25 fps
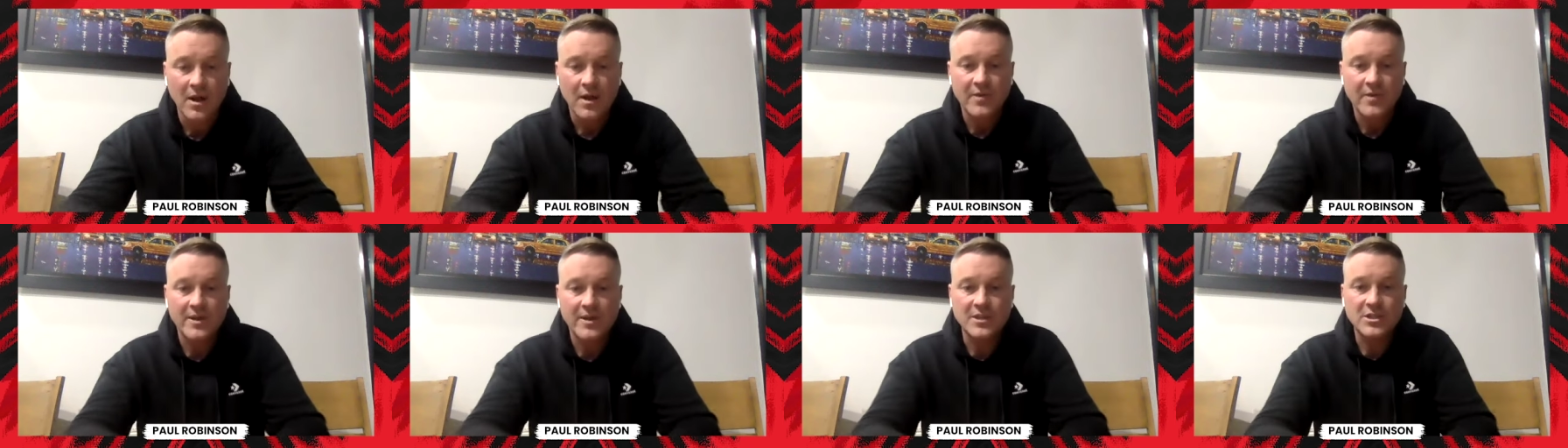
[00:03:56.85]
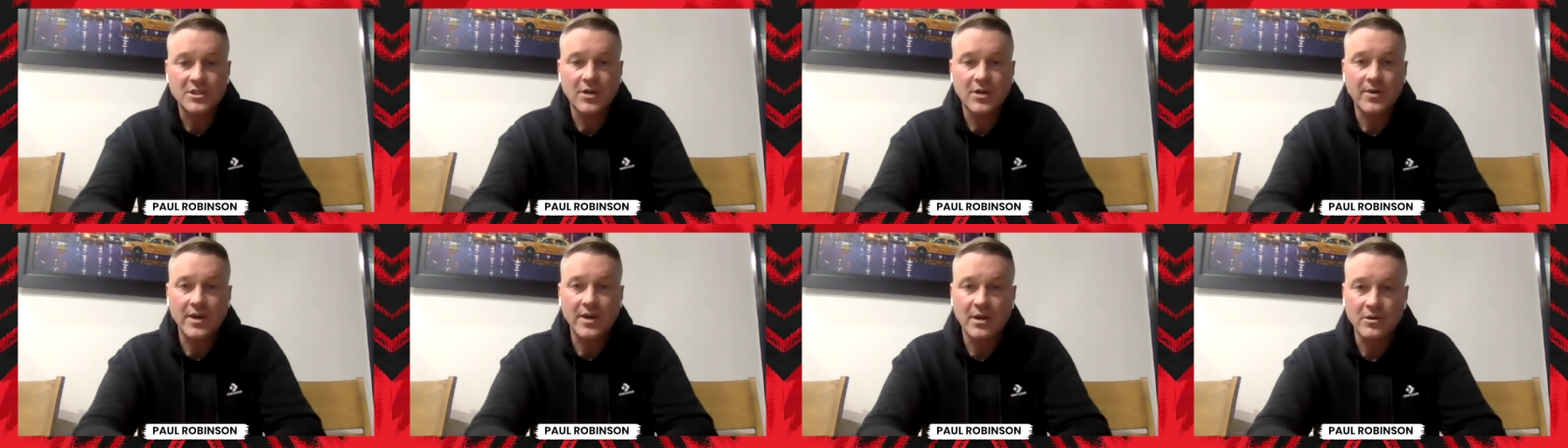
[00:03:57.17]
They're
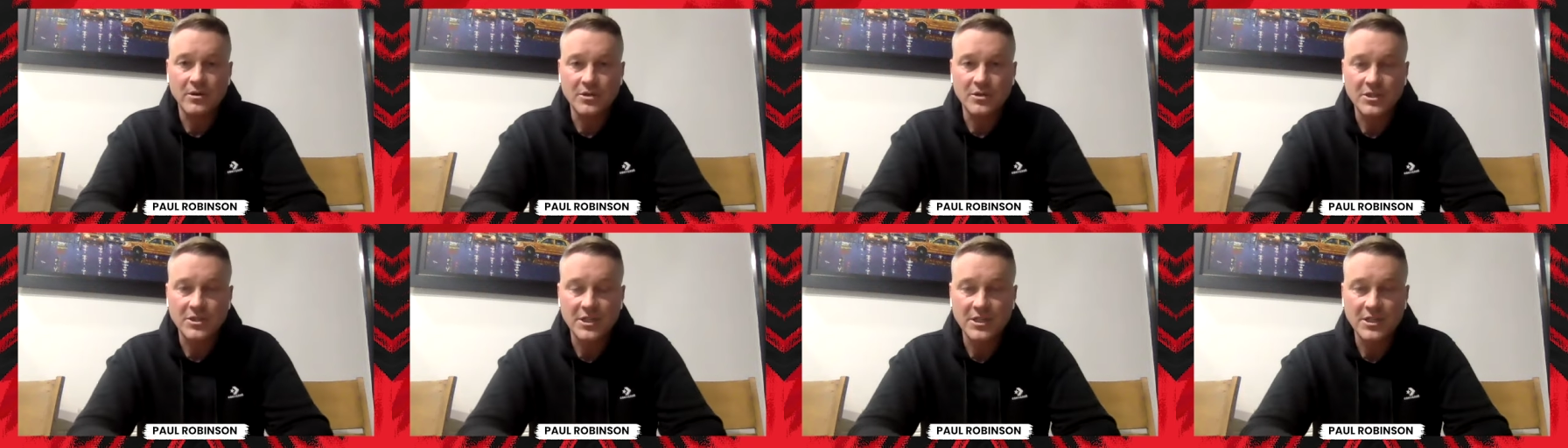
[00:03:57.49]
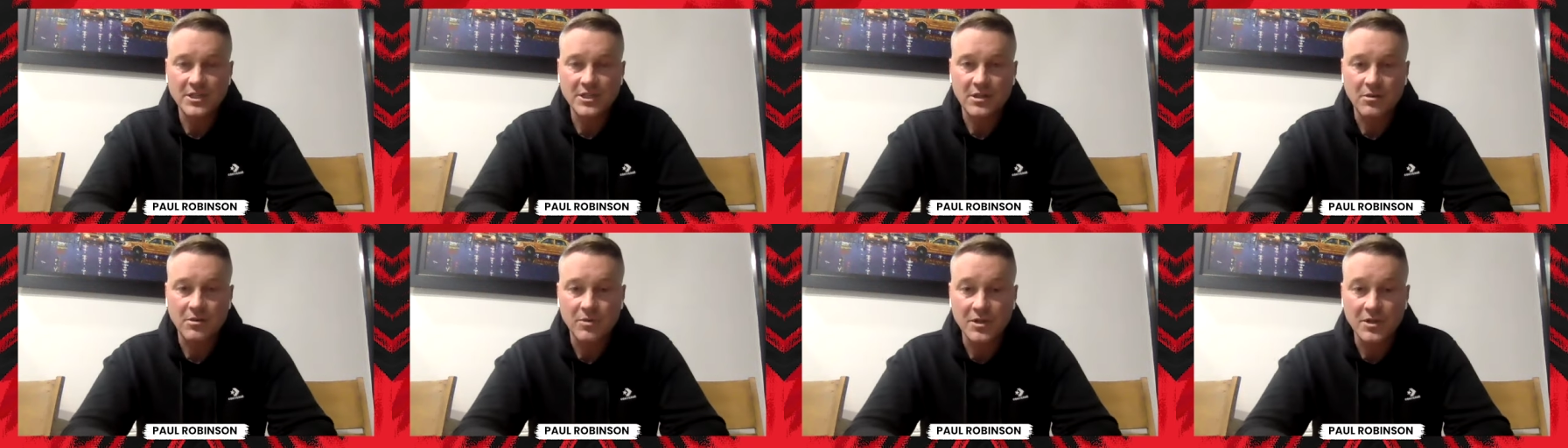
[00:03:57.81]
so
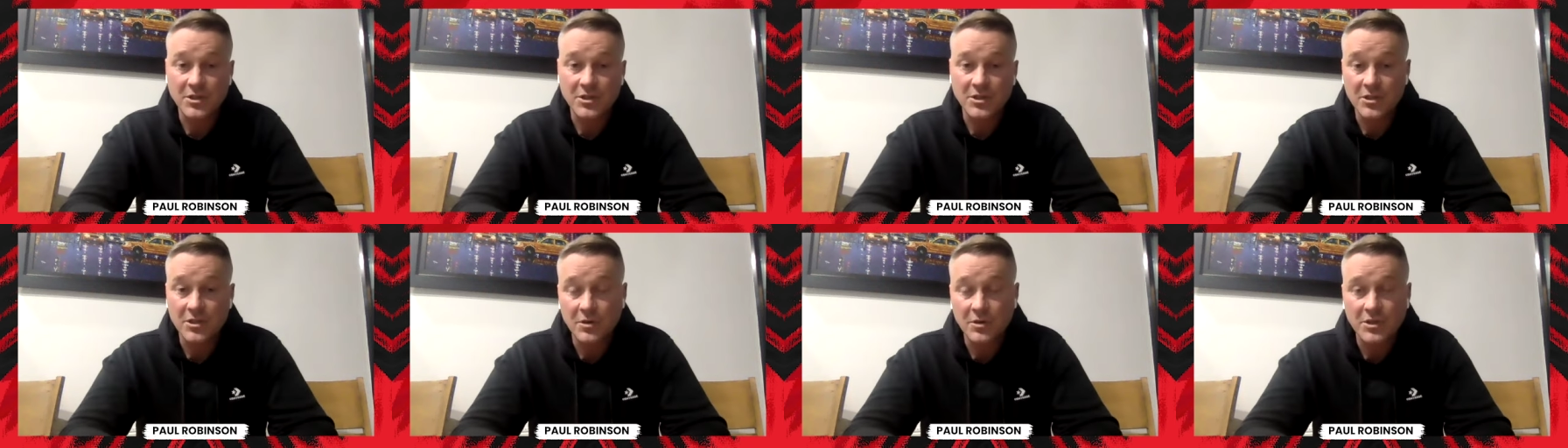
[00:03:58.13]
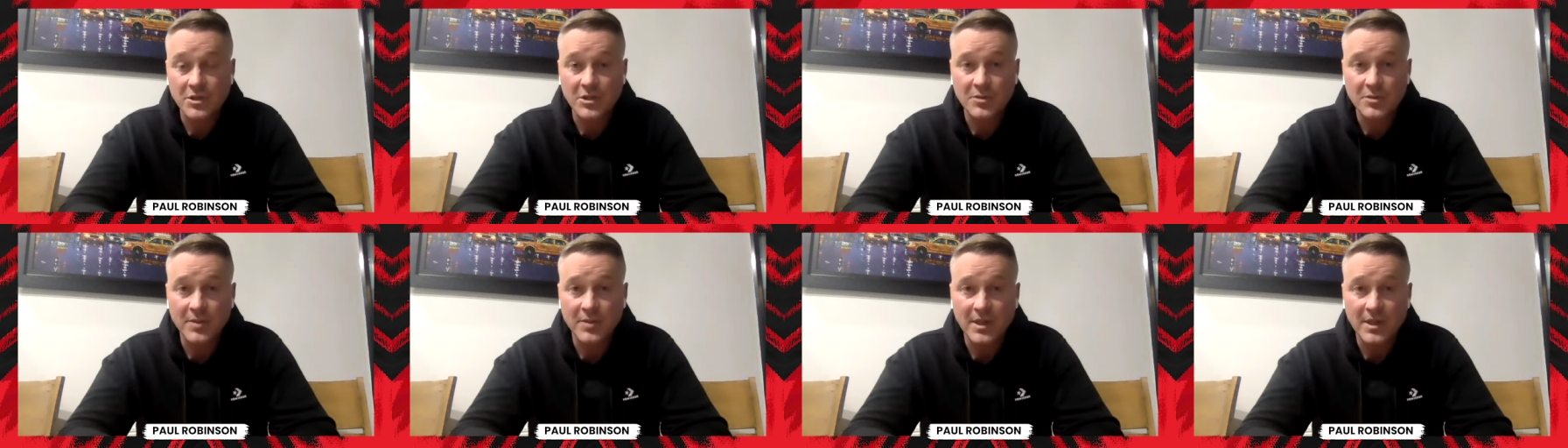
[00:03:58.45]
inconsistent, which
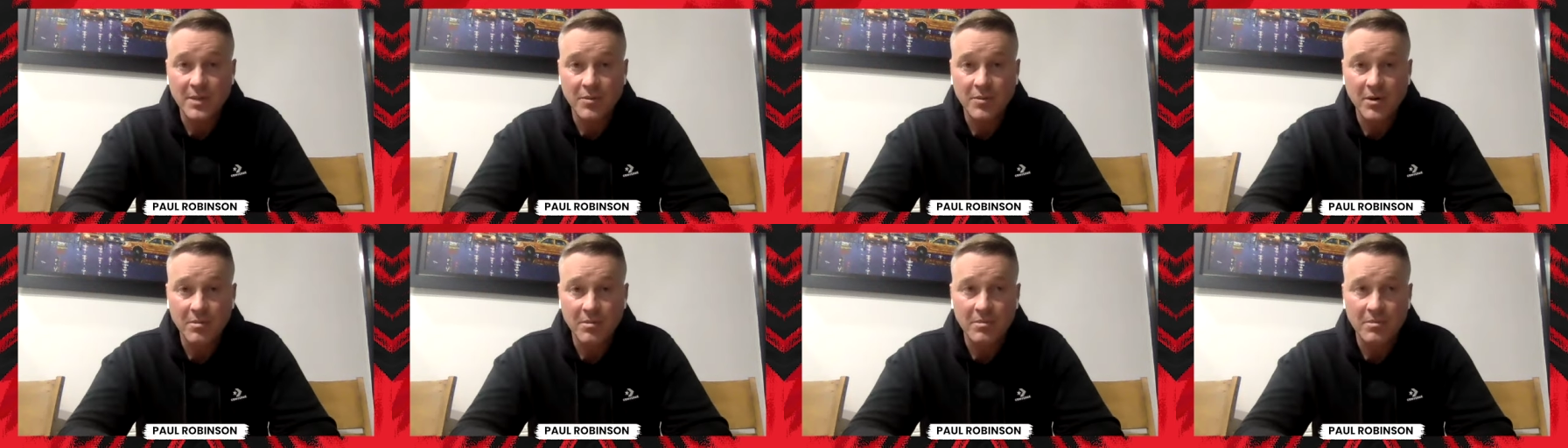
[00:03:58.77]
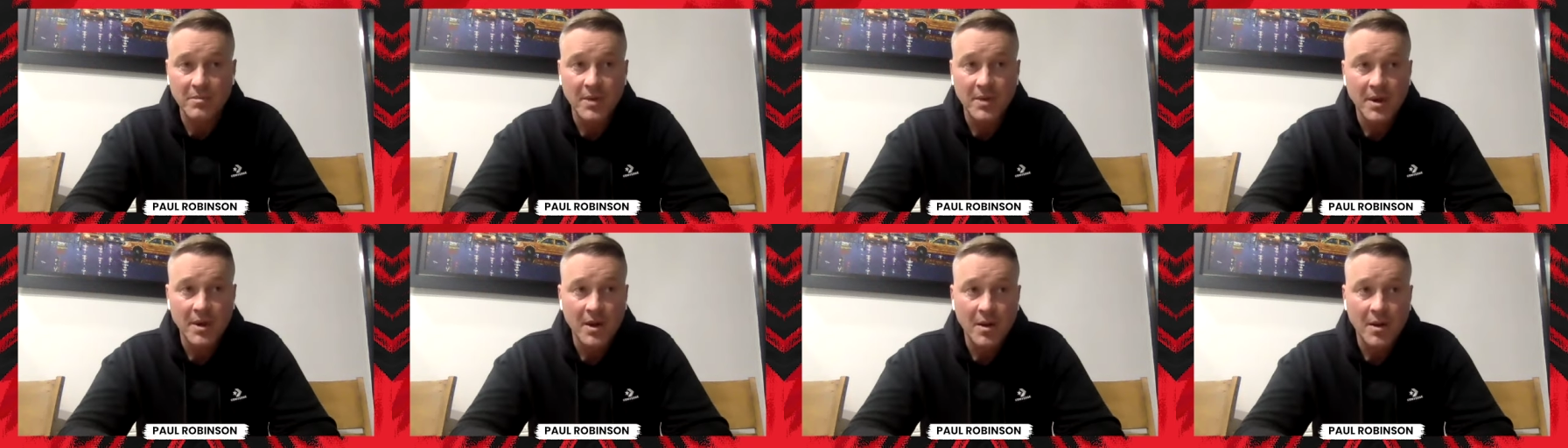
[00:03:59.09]
has been the
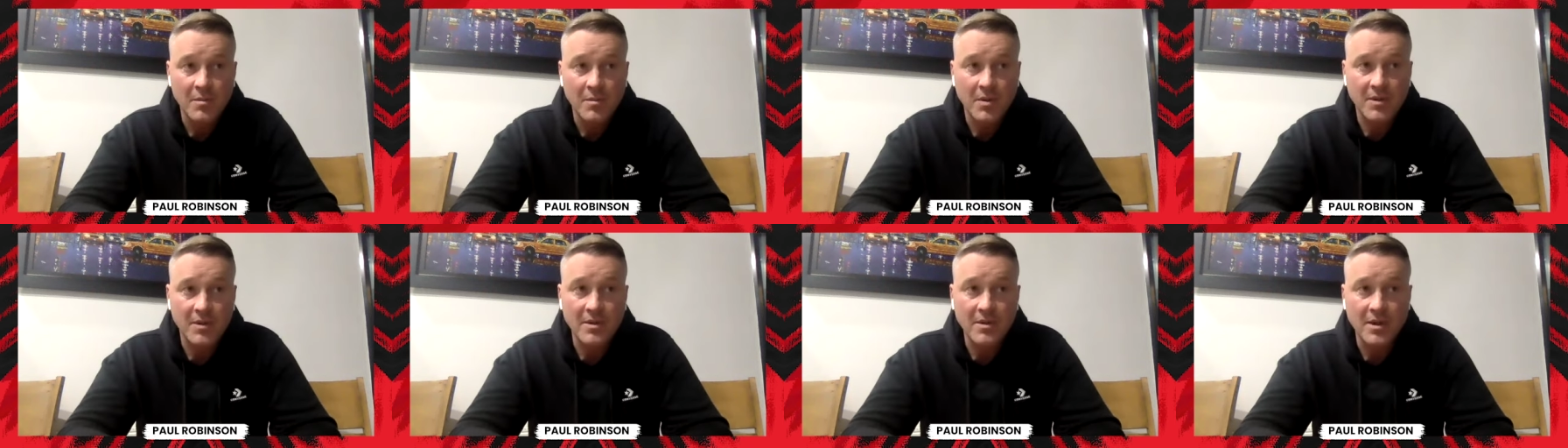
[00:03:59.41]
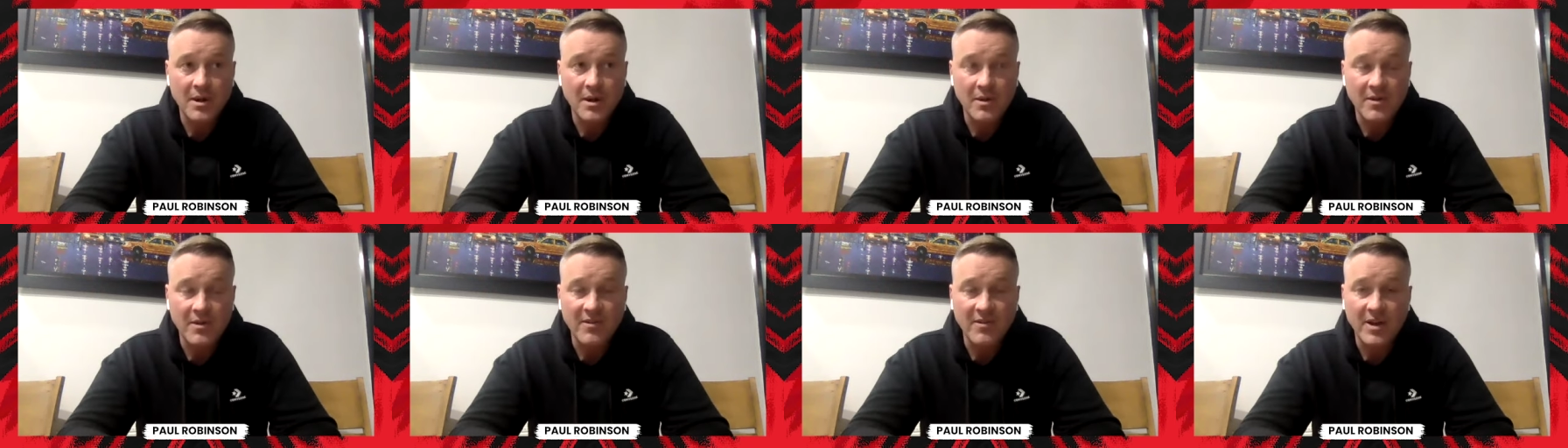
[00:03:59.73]
problem. But, you
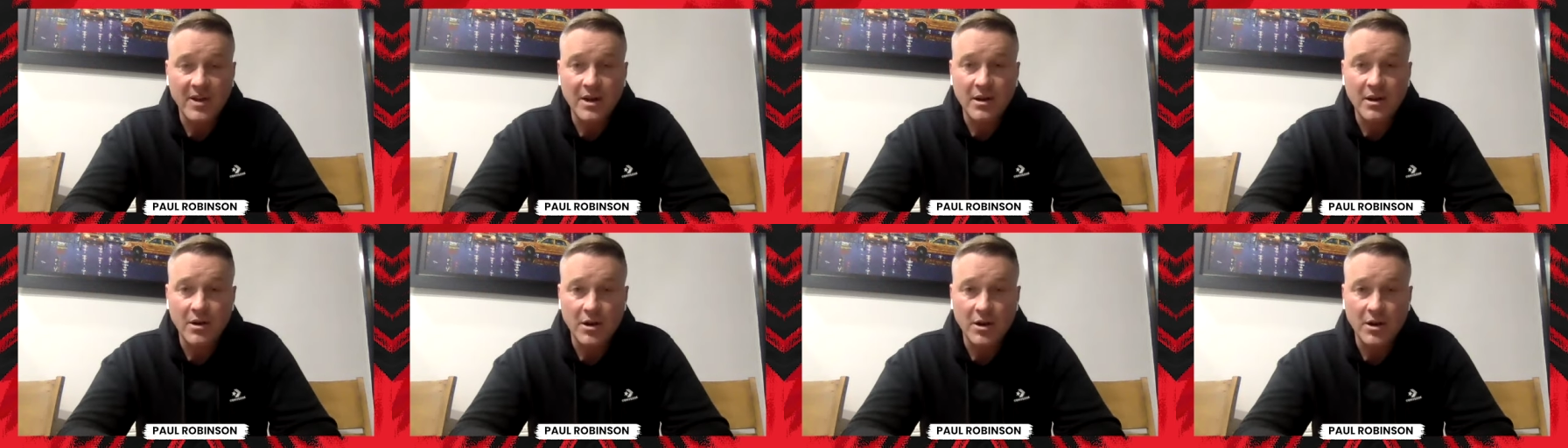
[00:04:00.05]
know, they've had a lot of